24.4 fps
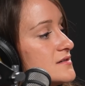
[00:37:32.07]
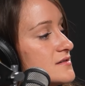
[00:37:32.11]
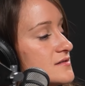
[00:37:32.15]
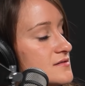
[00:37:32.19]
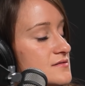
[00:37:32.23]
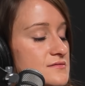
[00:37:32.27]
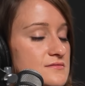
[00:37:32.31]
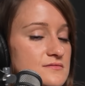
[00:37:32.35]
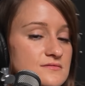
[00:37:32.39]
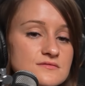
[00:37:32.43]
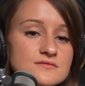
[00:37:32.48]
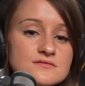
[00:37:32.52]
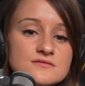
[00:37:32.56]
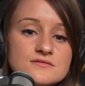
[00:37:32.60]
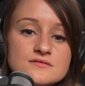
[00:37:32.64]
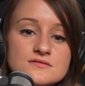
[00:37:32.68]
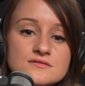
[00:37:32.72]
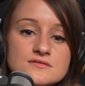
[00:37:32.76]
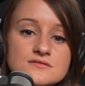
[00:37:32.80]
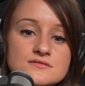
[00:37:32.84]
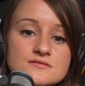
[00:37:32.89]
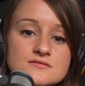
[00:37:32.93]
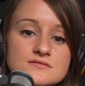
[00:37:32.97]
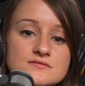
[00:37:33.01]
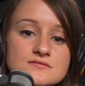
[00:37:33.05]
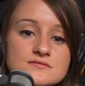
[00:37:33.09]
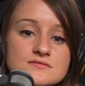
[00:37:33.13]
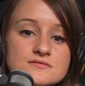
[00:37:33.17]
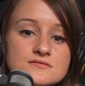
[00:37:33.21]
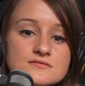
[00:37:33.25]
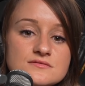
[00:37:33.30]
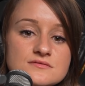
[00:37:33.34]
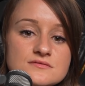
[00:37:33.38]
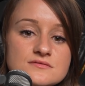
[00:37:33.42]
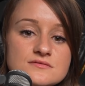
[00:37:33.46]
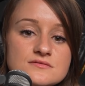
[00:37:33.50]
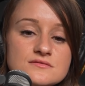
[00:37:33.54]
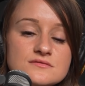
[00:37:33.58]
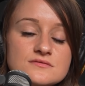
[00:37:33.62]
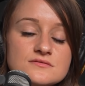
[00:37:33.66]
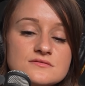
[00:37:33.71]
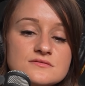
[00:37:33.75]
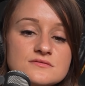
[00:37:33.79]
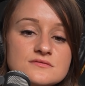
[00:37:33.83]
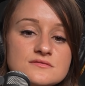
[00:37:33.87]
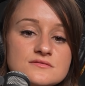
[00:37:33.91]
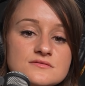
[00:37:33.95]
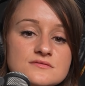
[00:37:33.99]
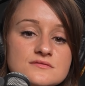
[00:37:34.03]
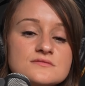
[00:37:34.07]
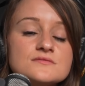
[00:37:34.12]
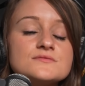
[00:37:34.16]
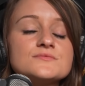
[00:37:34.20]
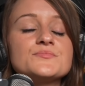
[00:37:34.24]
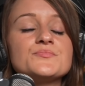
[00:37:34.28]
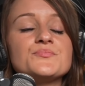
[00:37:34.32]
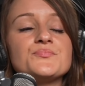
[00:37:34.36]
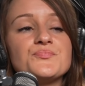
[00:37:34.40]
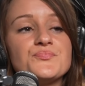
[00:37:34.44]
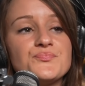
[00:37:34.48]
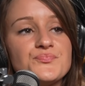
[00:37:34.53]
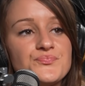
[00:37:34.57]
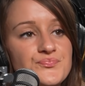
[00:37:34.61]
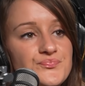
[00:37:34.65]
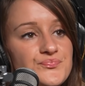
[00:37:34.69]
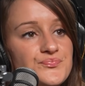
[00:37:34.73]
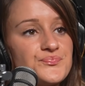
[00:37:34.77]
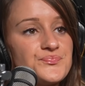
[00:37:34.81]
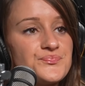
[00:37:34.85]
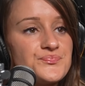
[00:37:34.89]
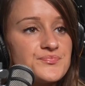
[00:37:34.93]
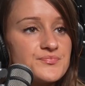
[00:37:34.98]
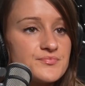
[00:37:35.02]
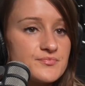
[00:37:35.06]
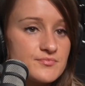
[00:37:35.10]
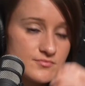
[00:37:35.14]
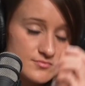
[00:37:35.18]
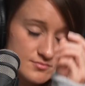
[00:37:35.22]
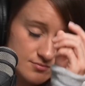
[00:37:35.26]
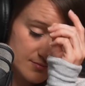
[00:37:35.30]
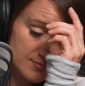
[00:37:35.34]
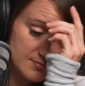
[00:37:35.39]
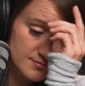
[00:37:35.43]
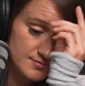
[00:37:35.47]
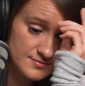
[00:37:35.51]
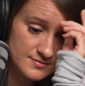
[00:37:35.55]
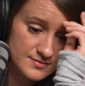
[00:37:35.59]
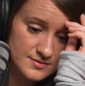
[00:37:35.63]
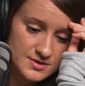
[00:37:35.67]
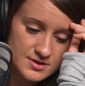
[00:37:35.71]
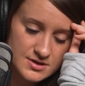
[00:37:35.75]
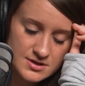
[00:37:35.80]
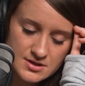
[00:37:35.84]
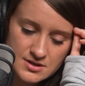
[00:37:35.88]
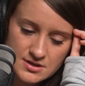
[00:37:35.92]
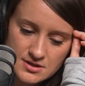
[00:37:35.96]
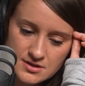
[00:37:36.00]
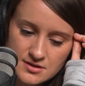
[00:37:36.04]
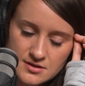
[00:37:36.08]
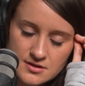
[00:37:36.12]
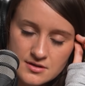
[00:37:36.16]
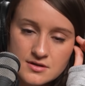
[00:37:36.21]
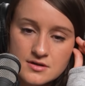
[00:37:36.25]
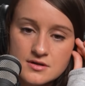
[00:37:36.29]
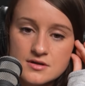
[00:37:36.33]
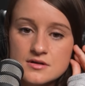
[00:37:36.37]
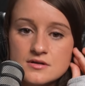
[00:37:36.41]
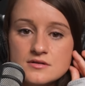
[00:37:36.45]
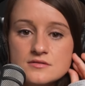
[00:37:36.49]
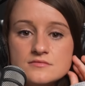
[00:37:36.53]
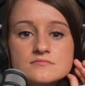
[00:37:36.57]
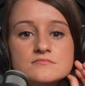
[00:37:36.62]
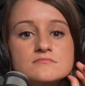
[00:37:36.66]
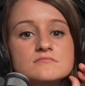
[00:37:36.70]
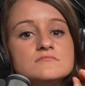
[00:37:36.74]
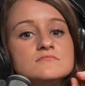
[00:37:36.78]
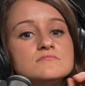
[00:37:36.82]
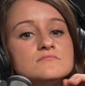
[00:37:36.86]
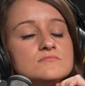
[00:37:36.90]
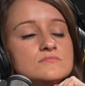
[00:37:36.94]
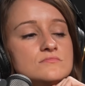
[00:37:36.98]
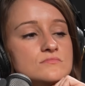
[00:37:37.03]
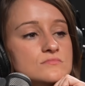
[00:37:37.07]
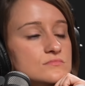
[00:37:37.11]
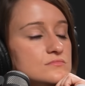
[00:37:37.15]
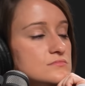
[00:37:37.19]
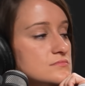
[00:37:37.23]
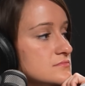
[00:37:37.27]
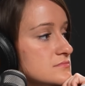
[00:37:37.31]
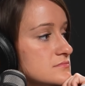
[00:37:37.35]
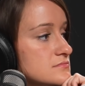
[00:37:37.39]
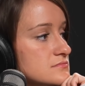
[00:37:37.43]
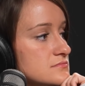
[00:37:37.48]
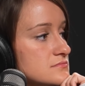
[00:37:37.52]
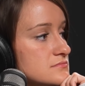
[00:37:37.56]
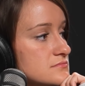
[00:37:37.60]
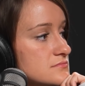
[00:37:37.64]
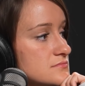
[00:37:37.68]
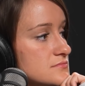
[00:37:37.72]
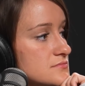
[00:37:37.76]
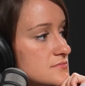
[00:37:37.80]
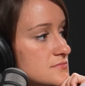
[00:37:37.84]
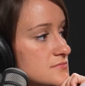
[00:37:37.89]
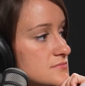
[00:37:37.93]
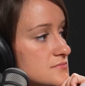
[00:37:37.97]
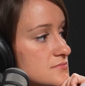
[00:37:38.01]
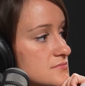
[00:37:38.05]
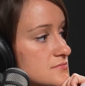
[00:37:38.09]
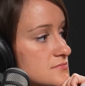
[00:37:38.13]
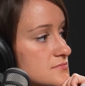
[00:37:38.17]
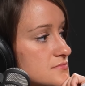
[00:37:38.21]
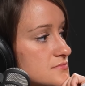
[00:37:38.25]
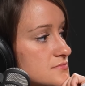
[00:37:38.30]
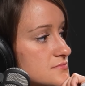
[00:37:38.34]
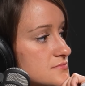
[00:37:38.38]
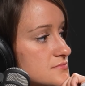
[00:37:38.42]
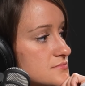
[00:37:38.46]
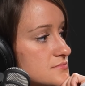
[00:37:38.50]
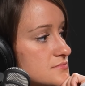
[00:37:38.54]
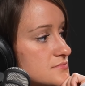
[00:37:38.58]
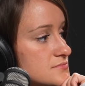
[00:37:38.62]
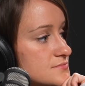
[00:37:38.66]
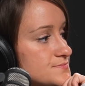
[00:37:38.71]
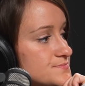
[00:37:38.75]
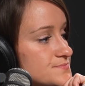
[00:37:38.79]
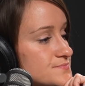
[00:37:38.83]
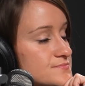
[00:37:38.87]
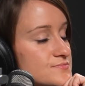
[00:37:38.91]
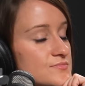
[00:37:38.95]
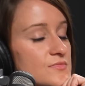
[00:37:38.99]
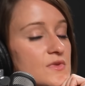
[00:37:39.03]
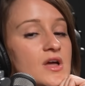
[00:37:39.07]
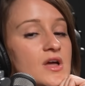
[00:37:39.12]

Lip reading: This person isn't speaking.